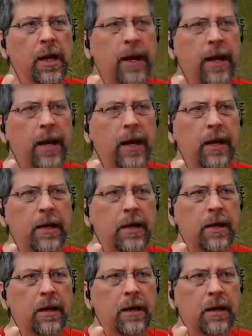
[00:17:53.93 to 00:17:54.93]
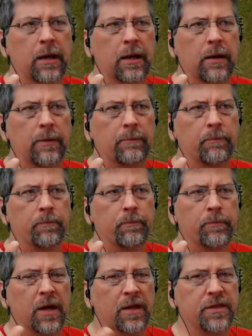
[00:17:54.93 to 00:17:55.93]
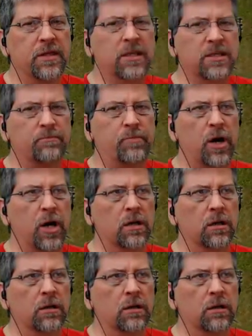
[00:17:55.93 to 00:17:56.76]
and I think that's a bug.